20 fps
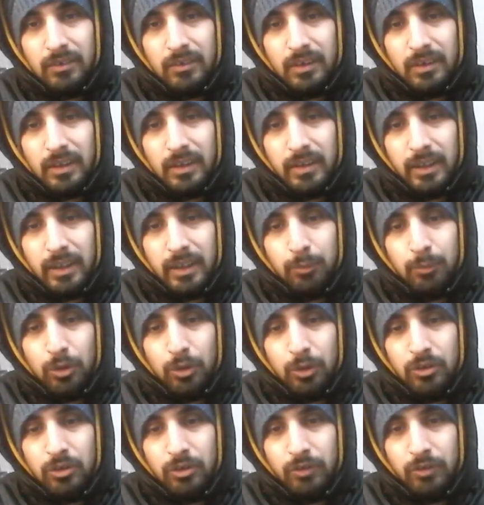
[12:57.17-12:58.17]
Clean
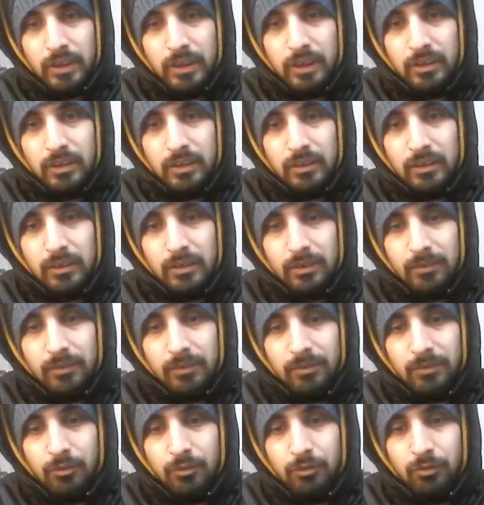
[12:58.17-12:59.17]
pulls with the
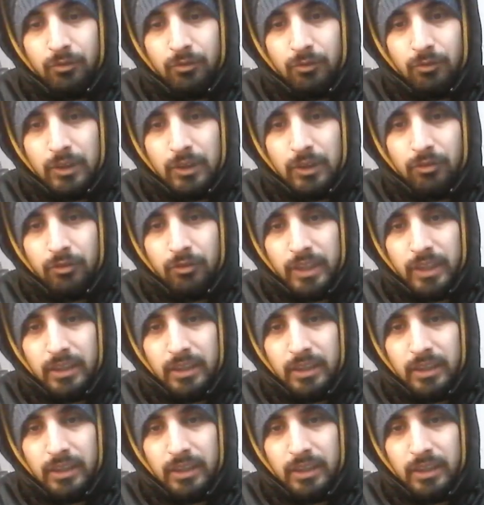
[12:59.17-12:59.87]
feet